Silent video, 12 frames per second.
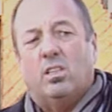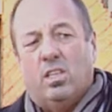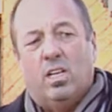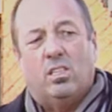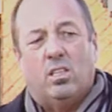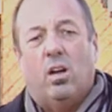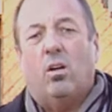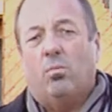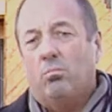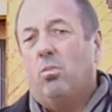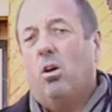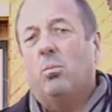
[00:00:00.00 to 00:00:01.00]
things that
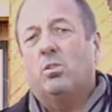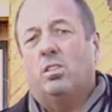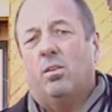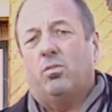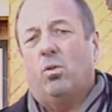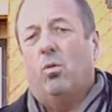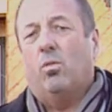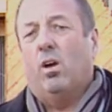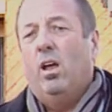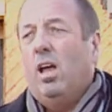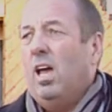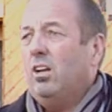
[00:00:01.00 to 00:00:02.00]
are almost left
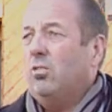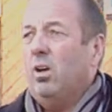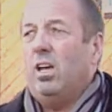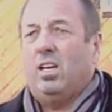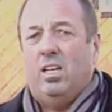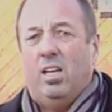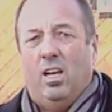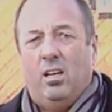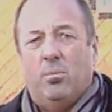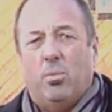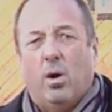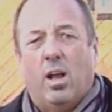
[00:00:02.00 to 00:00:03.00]
over and great
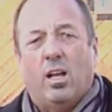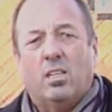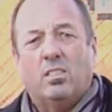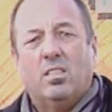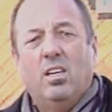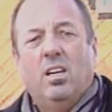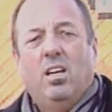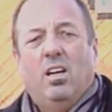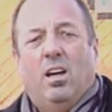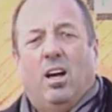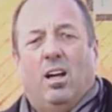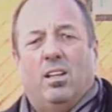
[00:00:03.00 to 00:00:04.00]
Canadian products
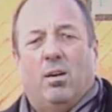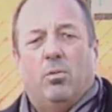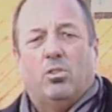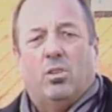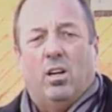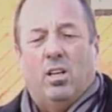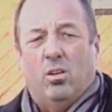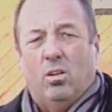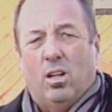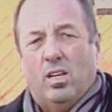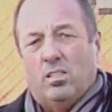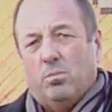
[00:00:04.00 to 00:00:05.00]
that we're trying to
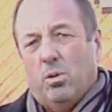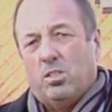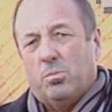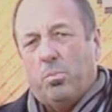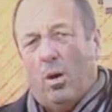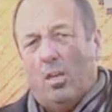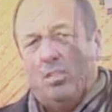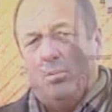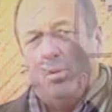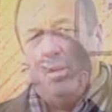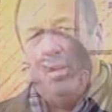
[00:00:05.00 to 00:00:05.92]
utilize as much as possible.